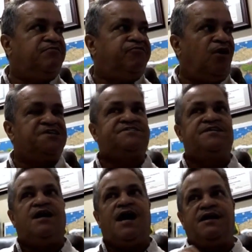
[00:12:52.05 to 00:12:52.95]
foster
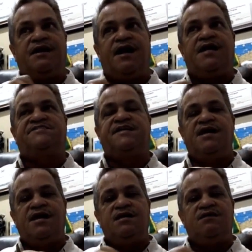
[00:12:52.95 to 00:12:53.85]
and enhance
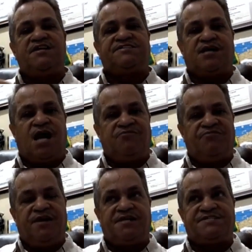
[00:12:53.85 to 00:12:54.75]
investor
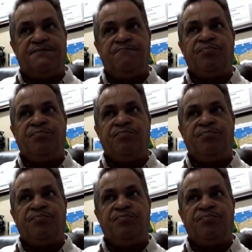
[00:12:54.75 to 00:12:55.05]
confidence.